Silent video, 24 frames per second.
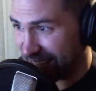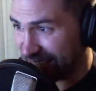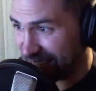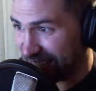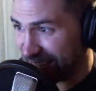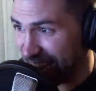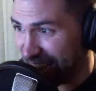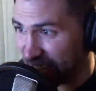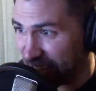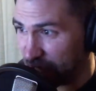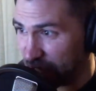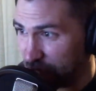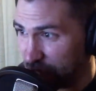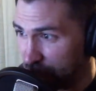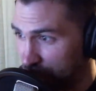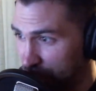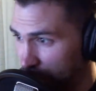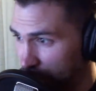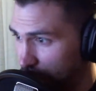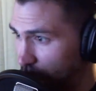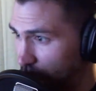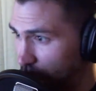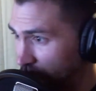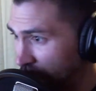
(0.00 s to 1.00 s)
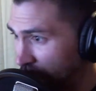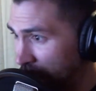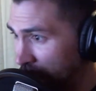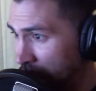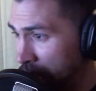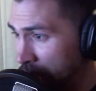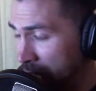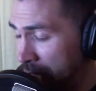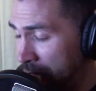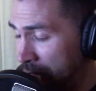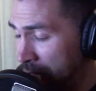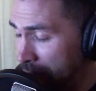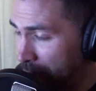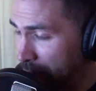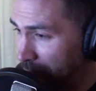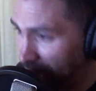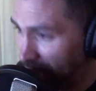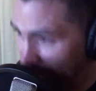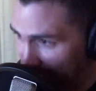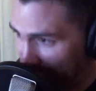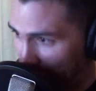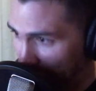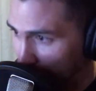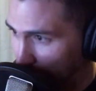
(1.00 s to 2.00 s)
that I could do,
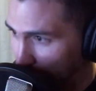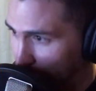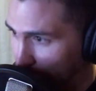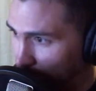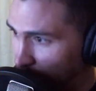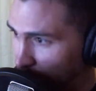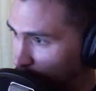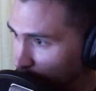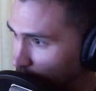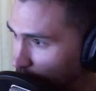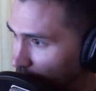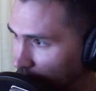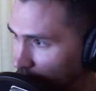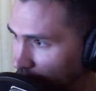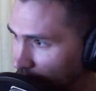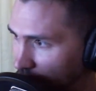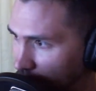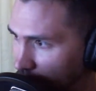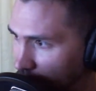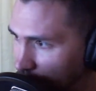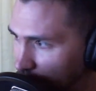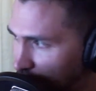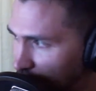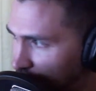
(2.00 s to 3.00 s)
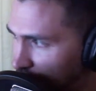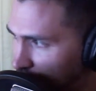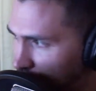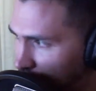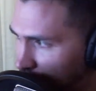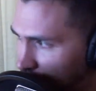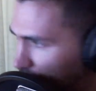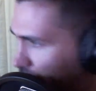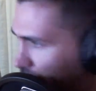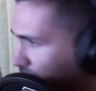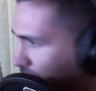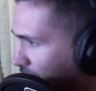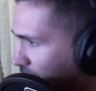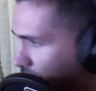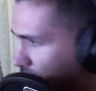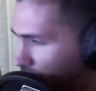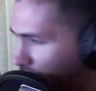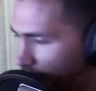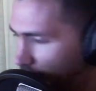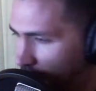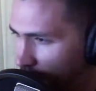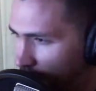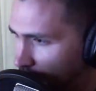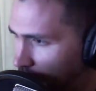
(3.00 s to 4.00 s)
but I got through it, and I was,
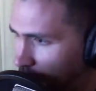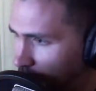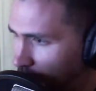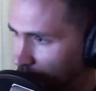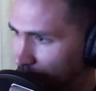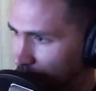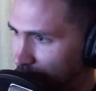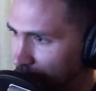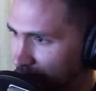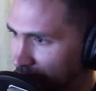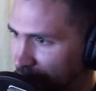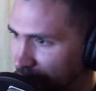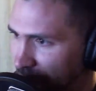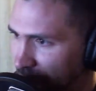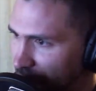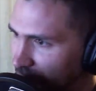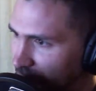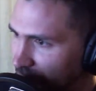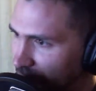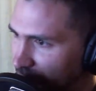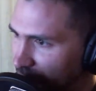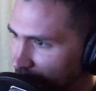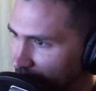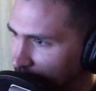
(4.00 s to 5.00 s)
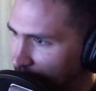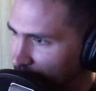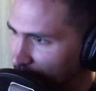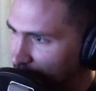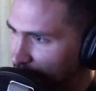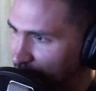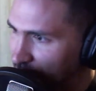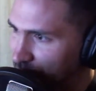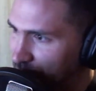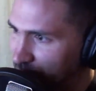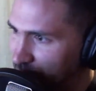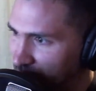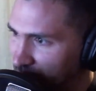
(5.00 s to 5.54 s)
oh man, that was